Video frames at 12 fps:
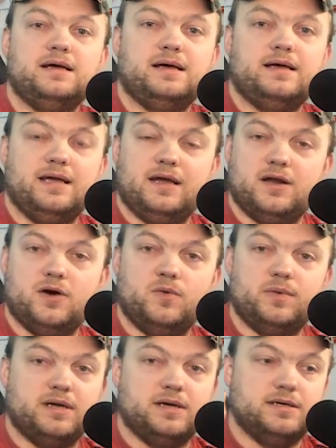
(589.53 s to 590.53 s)
you know,
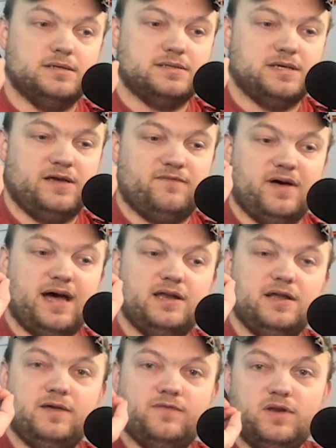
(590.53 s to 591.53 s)
because
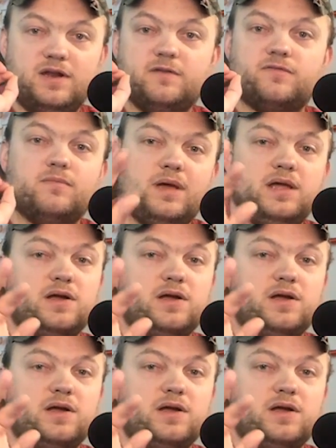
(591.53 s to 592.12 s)
if you did it for me,